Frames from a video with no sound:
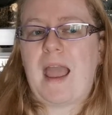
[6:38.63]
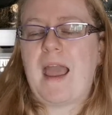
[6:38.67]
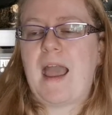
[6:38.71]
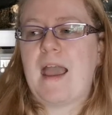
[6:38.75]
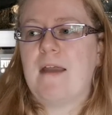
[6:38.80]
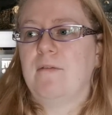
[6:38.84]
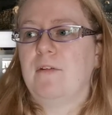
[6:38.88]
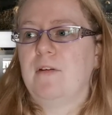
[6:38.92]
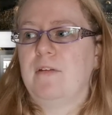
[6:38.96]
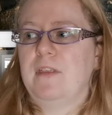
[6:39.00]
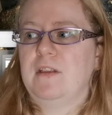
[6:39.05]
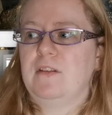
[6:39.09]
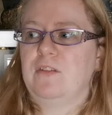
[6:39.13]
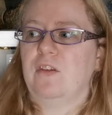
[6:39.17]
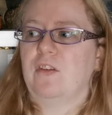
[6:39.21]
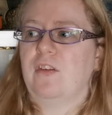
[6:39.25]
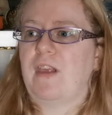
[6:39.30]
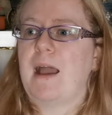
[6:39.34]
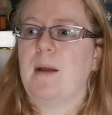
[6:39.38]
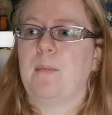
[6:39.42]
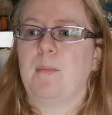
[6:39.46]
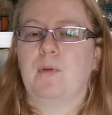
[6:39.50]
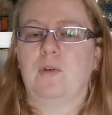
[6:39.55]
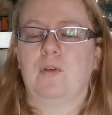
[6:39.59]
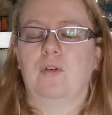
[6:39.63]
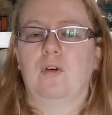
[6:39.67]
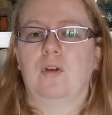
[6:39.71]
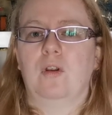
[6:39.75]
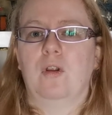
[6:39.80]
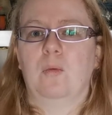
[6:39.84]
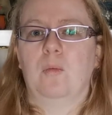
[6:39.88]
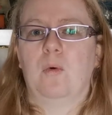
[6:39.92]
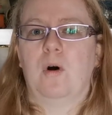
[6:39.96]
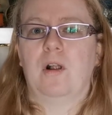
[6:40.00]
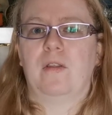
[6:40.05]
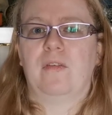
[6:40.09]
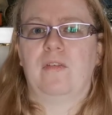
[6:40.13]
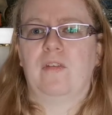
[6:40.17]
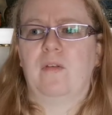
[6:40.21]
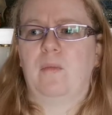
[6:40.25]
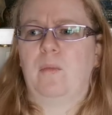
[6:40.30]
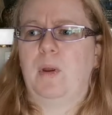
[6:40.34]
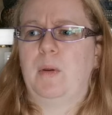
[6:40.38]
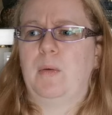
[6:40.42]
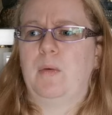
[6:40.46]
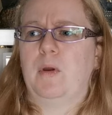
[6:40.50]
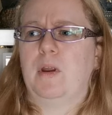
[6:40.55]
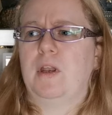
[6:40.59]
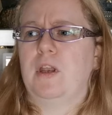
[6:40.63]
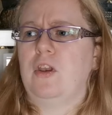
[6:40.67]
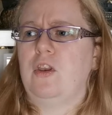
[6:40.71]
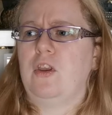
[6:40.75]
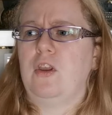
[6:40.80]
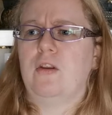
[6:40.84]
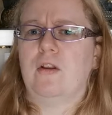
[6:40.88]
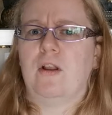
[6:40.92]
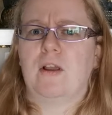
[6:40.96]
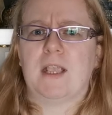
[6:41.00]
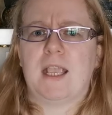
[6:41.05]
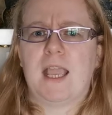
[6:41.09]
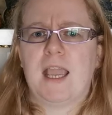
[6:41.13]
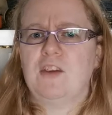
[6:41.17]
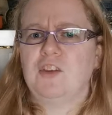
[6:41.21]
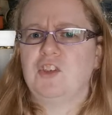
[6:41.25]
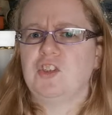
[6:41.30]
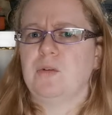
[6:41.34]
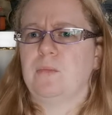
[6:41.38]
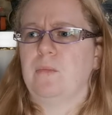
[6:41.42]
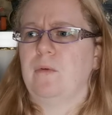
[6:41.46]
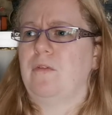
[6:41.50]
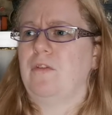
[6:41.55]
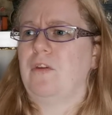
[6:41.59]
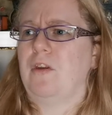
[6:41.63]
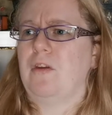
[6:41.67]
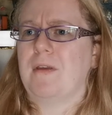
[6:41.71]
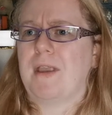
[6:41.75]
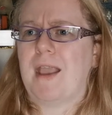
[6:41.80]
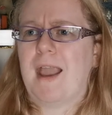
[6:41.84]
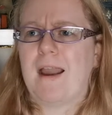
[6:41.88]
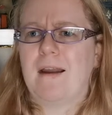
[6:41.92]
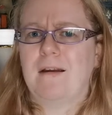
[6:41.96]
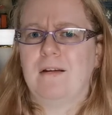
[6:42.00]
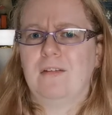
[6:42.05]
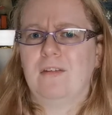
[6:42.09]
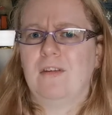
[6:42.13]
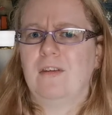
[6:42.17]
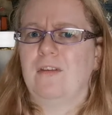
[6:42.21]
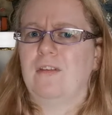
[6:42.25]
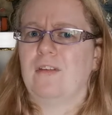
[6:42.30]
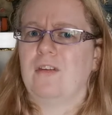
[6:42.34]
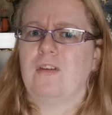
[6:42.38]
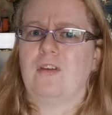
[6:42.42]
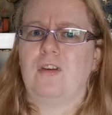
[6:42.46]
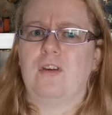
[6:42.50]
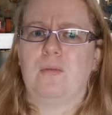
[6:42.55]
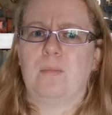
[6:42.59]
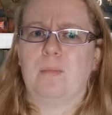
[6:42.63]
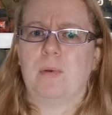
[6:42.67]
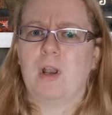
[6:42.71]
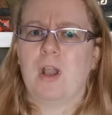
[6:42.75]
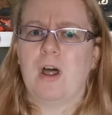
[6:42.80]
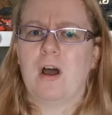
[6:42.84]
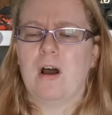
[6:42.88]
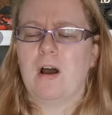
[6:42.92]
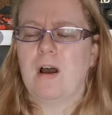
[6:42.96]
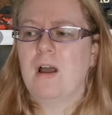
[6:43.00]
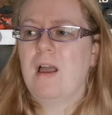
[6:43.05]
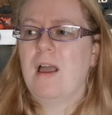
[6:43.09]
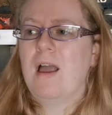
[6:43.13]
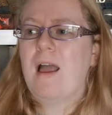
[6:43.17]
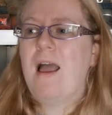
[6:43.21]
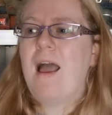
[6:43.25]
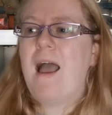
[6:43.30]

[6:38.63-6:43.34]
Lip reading: everything just happened all at once and we were in a new location with new characters and new plot.